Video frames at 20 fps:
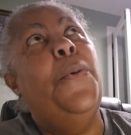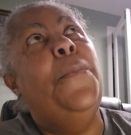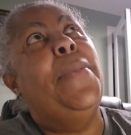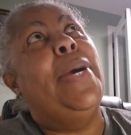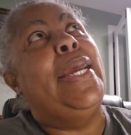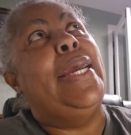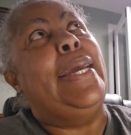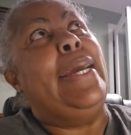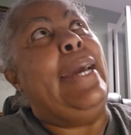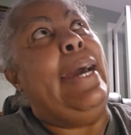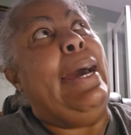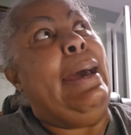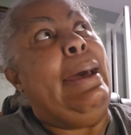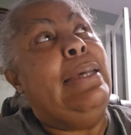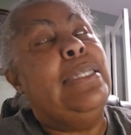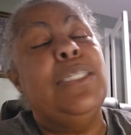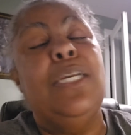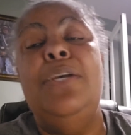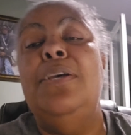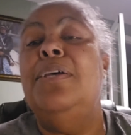Oh my
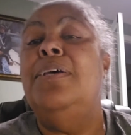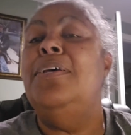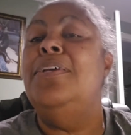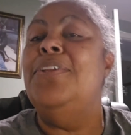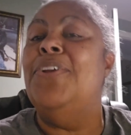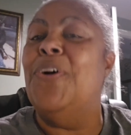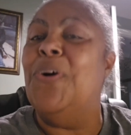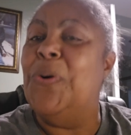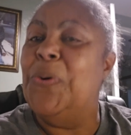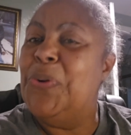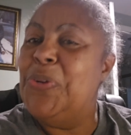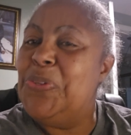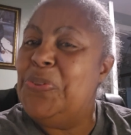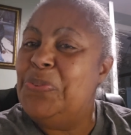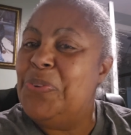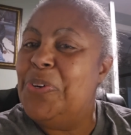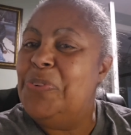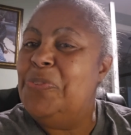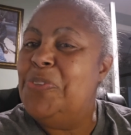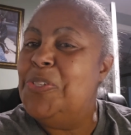gosh. The
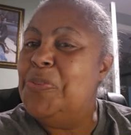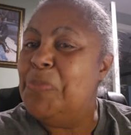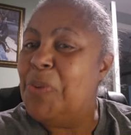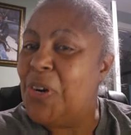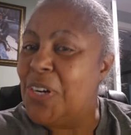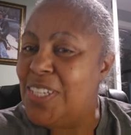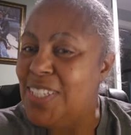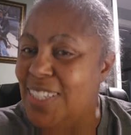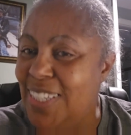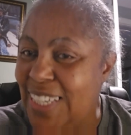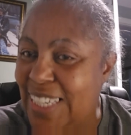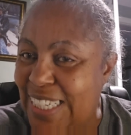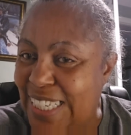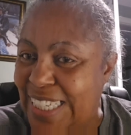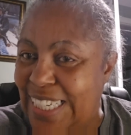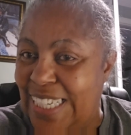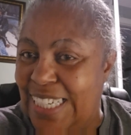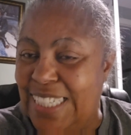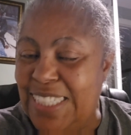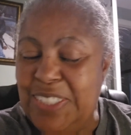oldest one was
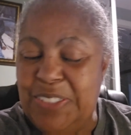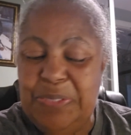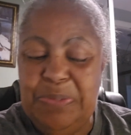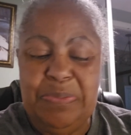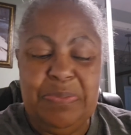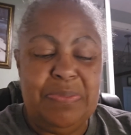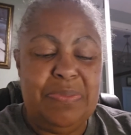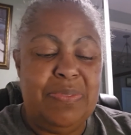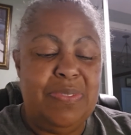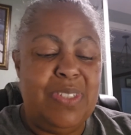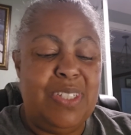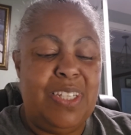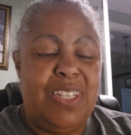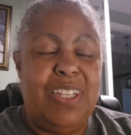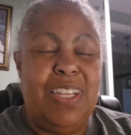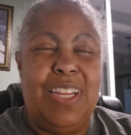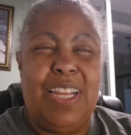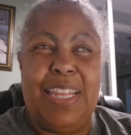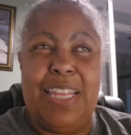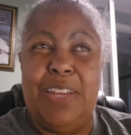Marcelina.
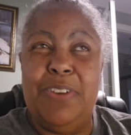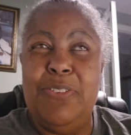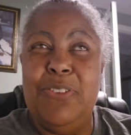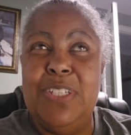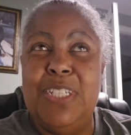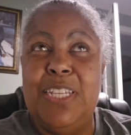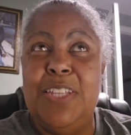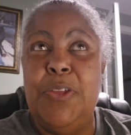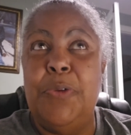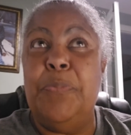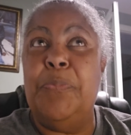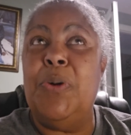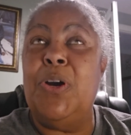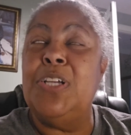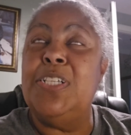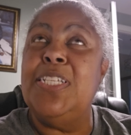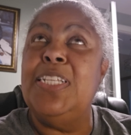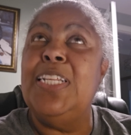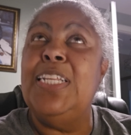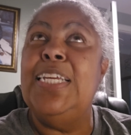I think it was either
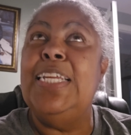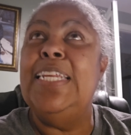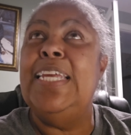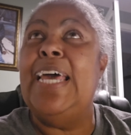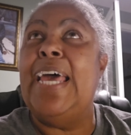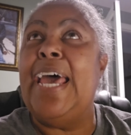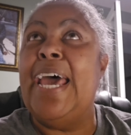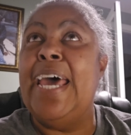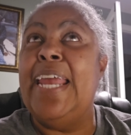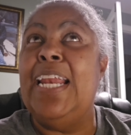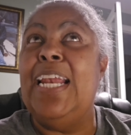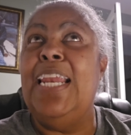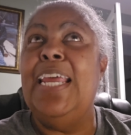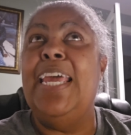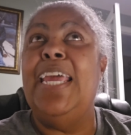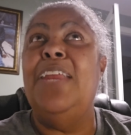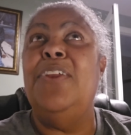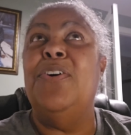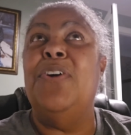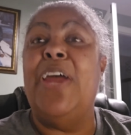Marcelina
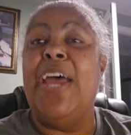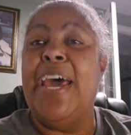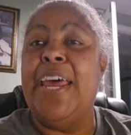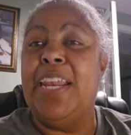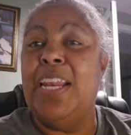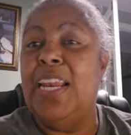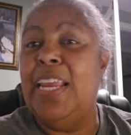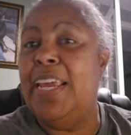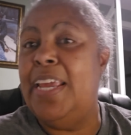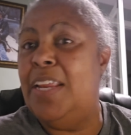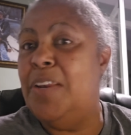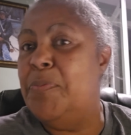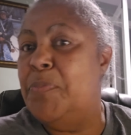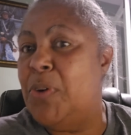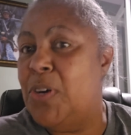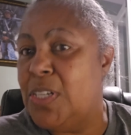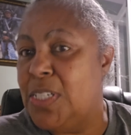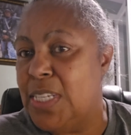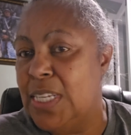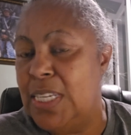Adelaide or Adelaide
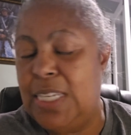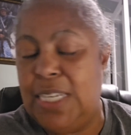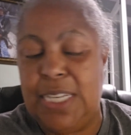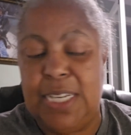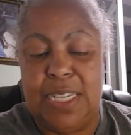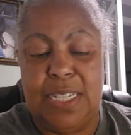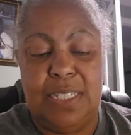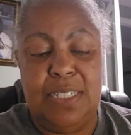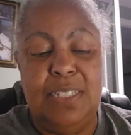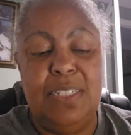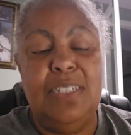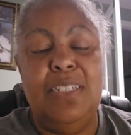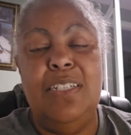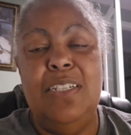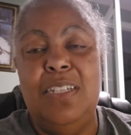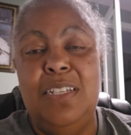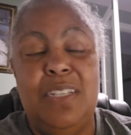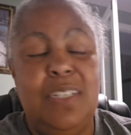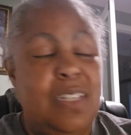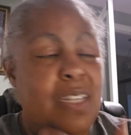Marcelina.
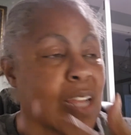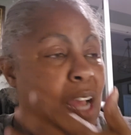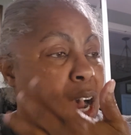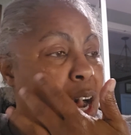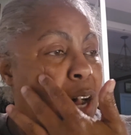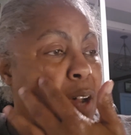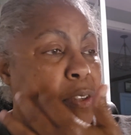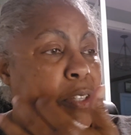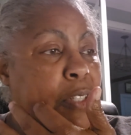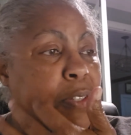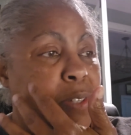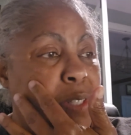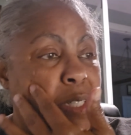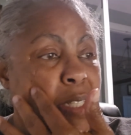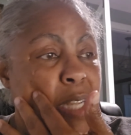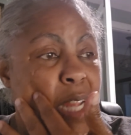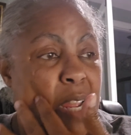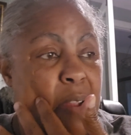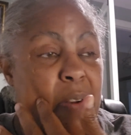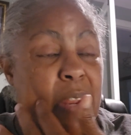She
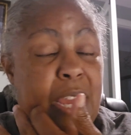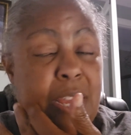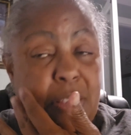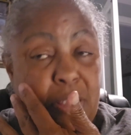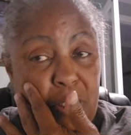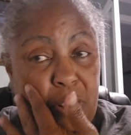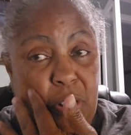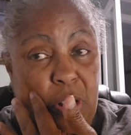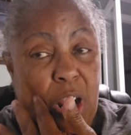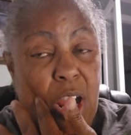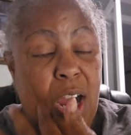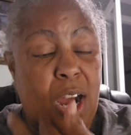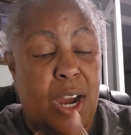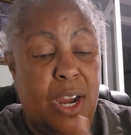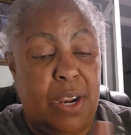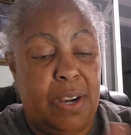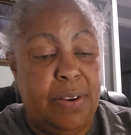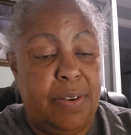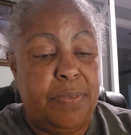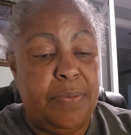was named after her
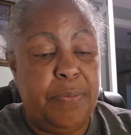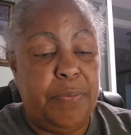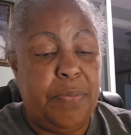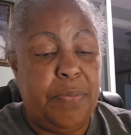aunt.